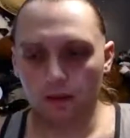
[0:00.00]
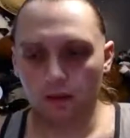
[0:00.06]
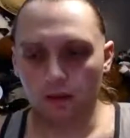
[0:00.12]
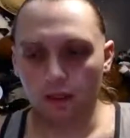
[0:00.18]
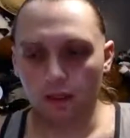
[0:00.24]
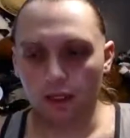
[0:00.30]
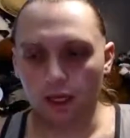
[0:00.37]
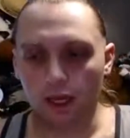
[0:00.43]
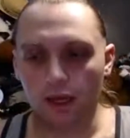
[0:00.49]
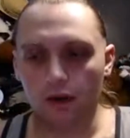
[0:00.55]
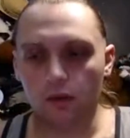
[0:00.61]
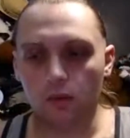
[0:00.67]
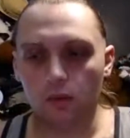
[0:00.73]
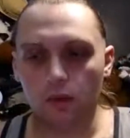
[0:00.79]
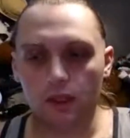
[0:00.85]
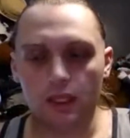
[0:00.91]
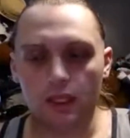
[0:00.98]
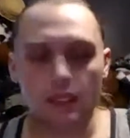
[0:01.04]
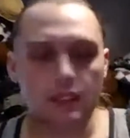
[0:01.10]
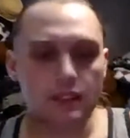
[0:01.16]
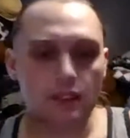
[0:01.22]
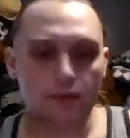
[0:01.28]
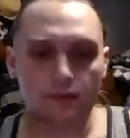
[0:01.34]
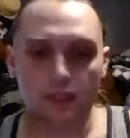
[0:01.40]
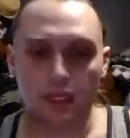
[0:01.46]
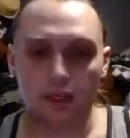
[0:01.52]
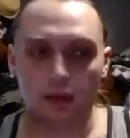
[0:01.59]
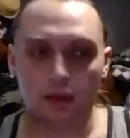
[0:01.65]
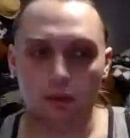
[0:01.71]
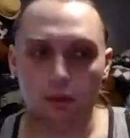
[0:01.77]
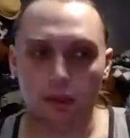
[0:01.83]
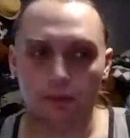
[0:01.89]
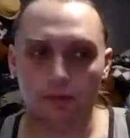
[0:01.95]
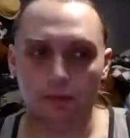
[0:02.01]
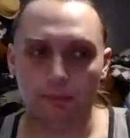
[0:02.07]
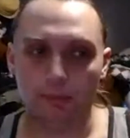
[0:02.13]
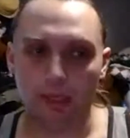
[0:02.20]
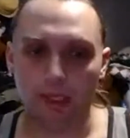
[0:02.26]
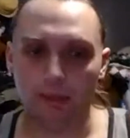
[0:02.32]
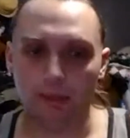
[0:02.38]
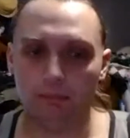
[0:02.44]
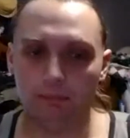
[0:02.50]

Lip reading: like, I don't want that stuff taken away from me.